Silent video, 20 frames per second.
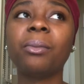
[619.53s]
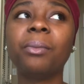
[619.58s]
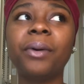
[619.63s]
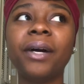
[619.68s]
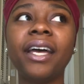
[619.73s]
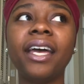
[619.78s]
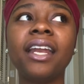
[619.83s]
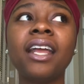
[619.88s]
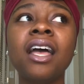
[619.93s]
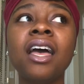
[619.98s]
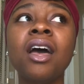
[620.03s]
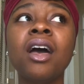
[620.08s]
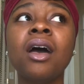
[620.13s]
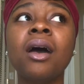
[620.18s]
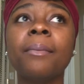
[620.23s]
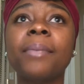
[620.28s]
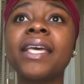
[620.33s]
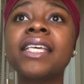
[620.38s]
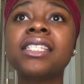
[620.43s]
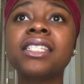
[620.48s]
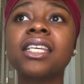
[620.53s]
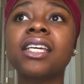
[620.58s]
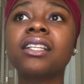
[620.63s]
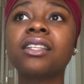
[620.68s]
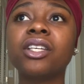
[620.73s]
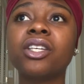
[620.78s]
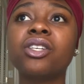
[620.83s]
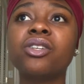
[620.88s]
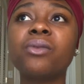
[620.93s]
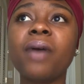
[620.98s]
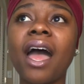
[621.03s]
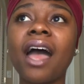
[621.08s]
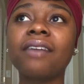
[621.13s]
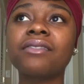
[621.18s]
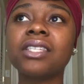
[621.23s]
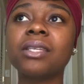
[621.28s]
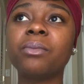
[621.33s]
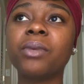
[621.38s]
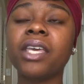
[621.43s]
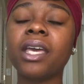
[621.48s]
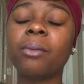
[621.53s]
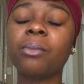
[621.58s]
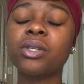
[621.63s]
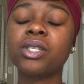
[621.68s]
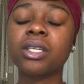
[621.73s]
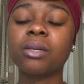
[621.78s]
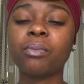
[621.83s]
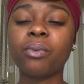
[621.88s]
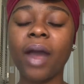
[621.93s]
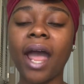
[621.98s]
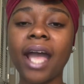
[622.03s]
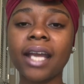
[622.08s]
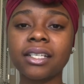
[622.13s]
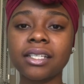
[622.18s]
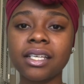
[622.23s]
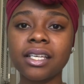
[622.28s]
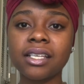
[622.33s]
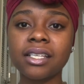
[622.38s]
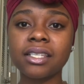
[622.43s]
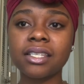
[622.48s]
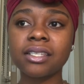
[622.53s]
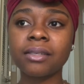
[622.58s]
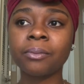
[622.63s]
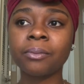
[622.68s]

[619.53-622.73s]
But basically, you have to be able to practice